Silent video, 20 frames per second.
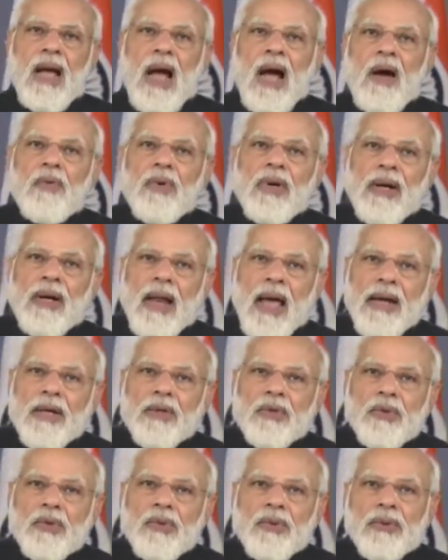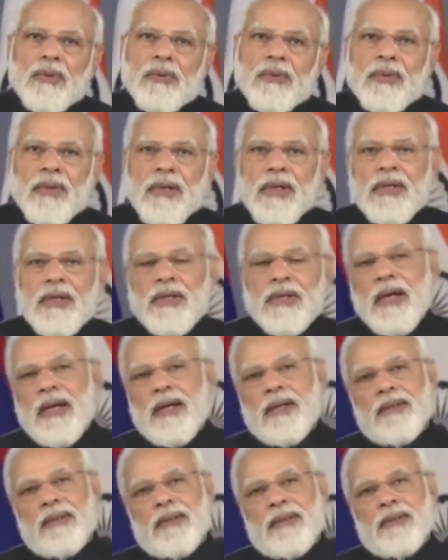I would like to
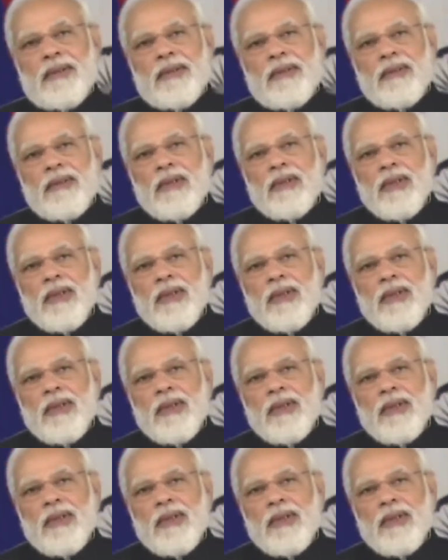reiterate